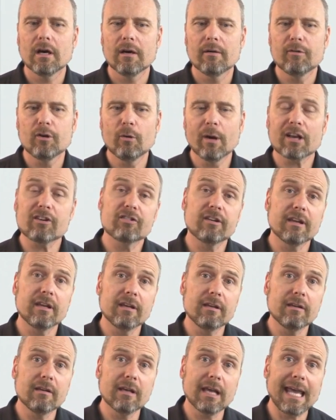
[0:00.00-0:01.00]
you
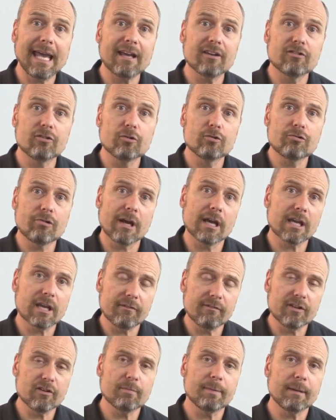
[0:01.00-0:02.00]
actually had to try and
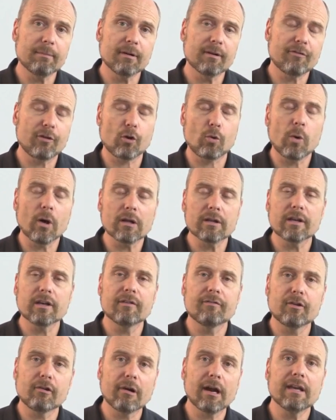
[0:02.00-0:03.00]
convince people of the quality
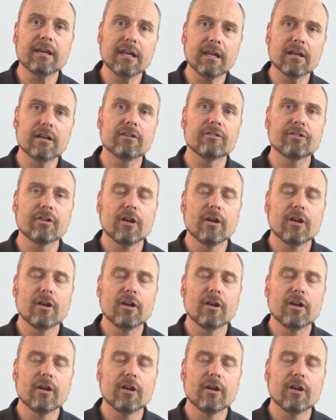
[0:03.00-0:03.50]
of your ideas